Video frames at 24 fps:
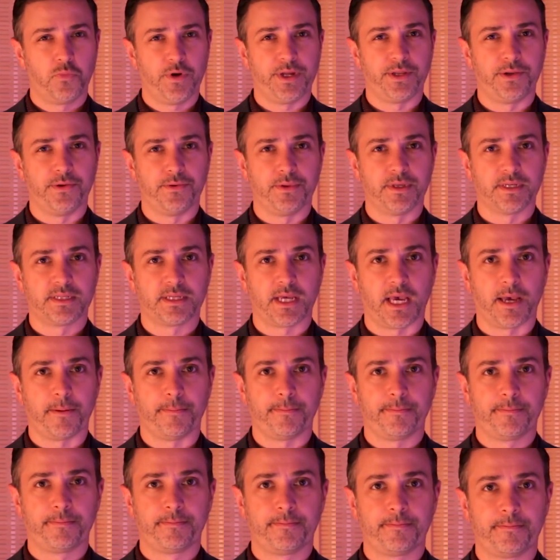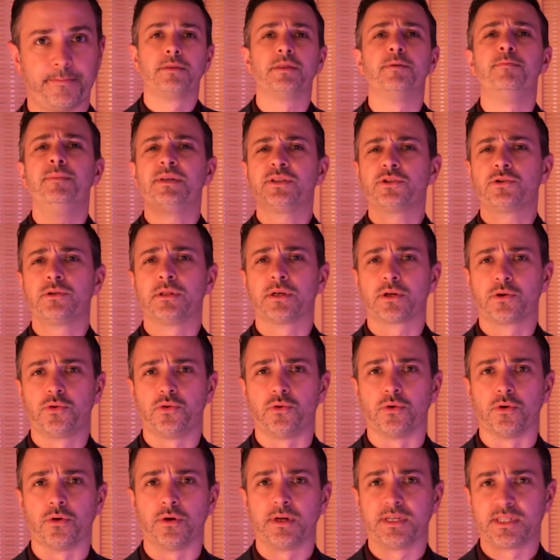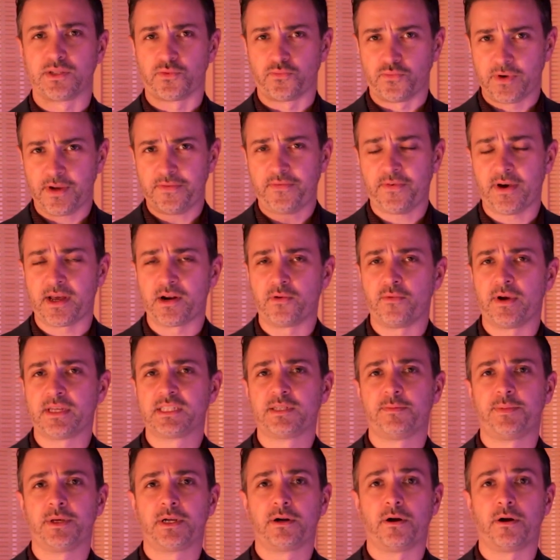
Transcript: we'd do the same. The Mr. Liqueur is a riff on a recipe